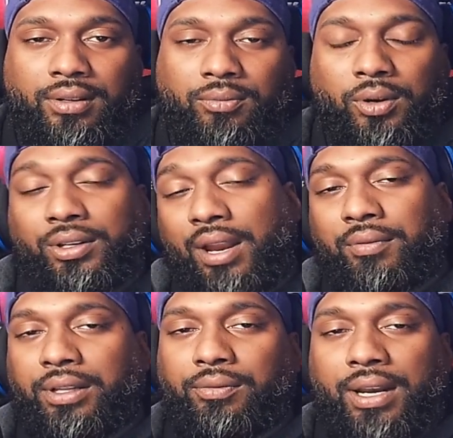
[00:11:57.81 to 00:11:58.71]
well, not
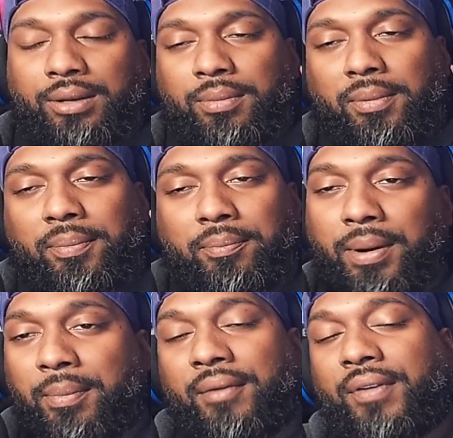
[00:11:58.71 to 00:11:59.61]
really random, but
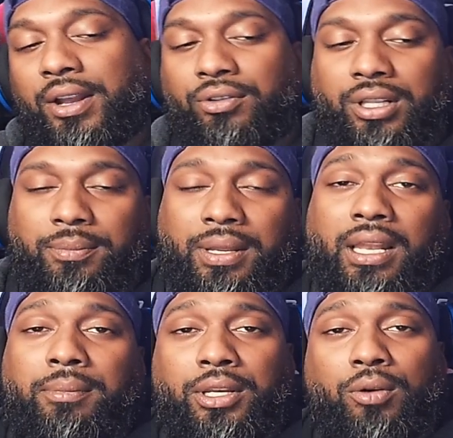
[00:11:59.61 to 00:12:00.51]
my final clip, y'all
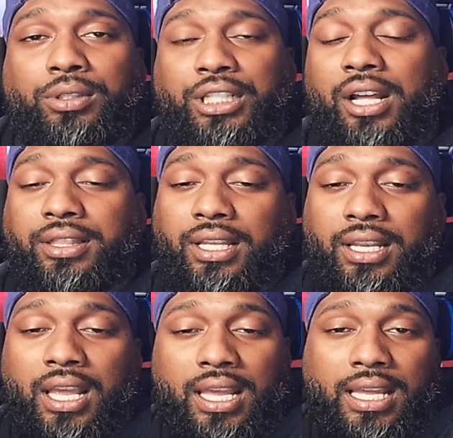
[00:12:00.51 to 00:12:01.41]
let me know what y'all think.
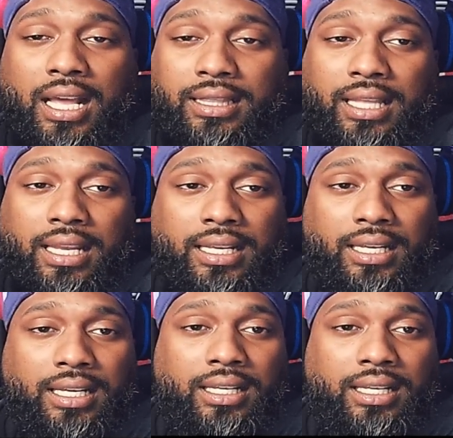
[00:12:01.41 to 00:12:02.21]
Y'all think